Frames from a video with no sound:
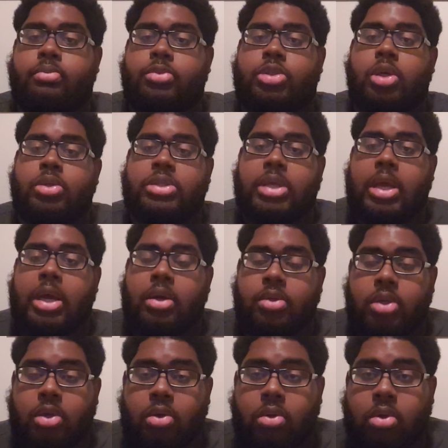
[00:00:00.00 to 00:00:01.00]
Jose
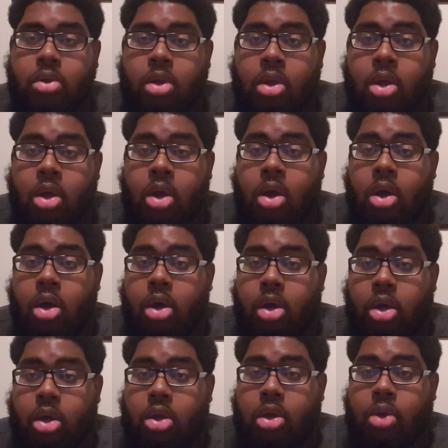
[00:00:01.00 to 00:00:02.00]
Aldo.
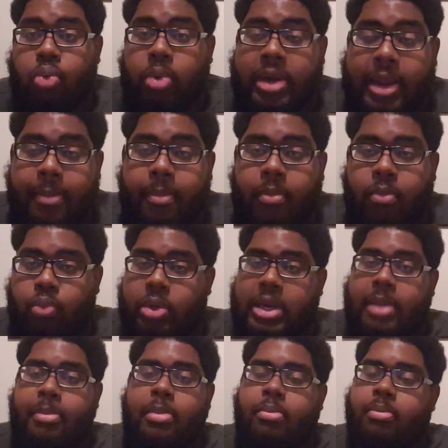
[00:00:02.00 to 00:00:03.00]
When
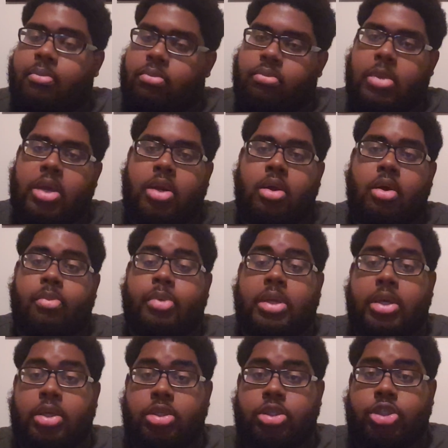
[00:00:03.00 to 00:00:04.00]
they met up,
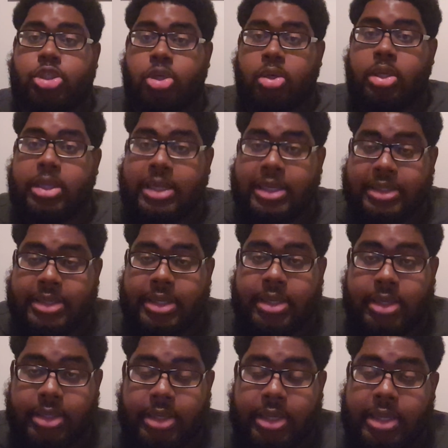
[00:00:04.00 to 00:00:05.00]
and surely he
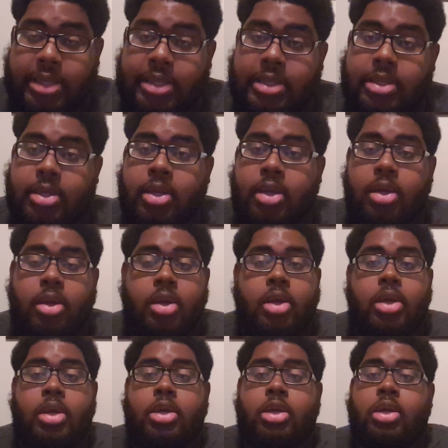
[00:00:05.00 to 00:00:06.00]
did. He
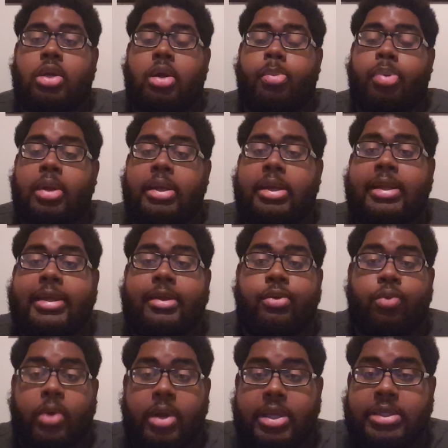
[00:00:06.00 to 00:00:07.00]
completely
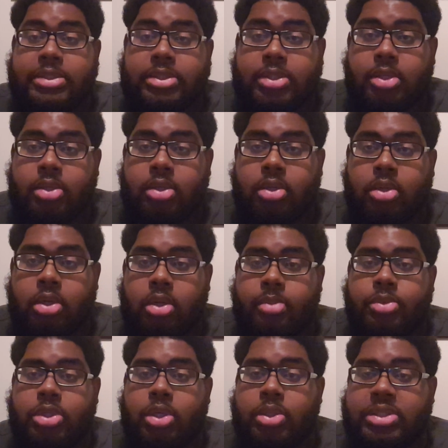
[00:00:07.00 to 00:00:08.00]
erased
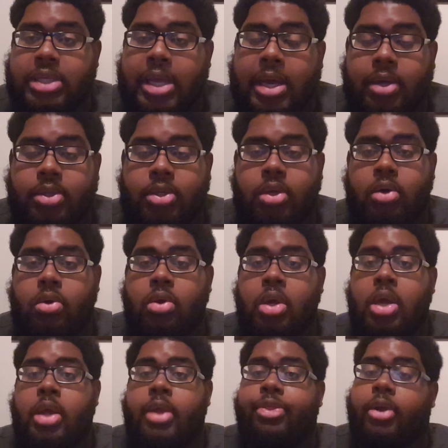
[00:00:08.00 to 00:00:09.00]
Jose Aldo.
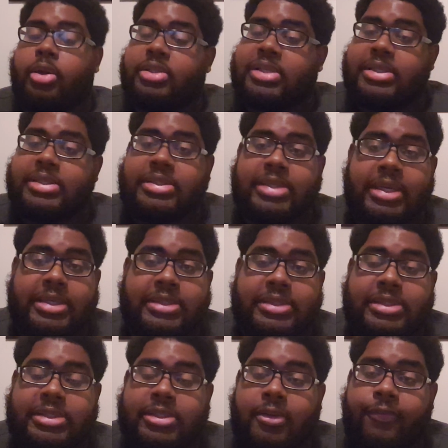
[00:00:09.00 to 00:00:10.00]
13 seconds
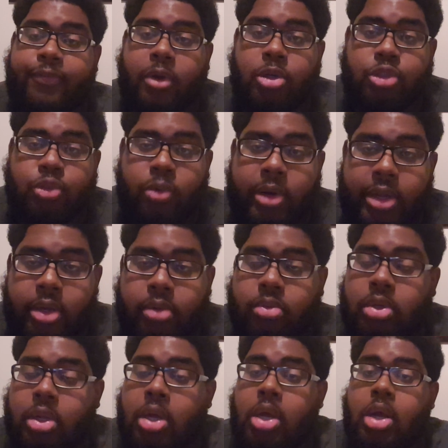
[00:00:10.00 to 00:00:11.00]
into the first
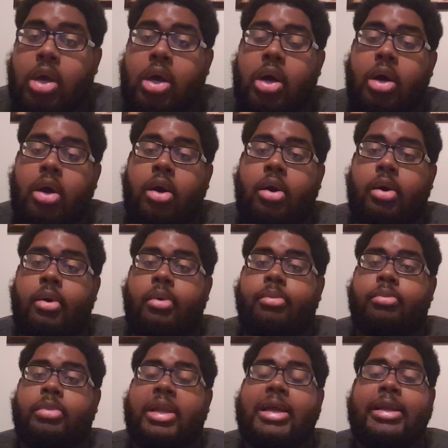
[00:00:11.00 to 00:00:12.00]
round,
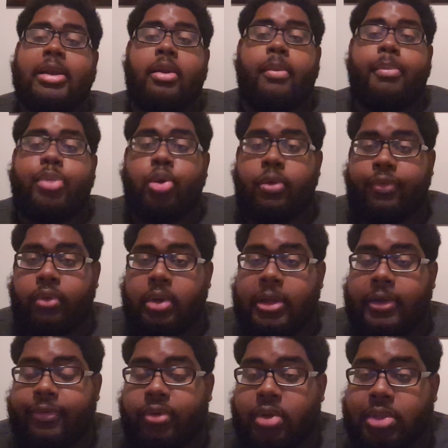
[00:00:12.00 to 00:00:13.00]
landed a beautiful
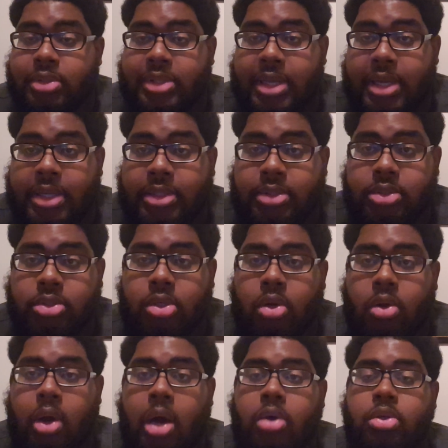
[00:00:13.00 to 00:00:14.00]
left hook that
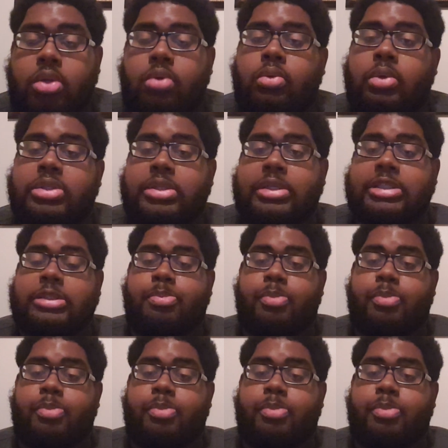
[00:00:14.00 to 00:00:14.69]
Aldo wasn't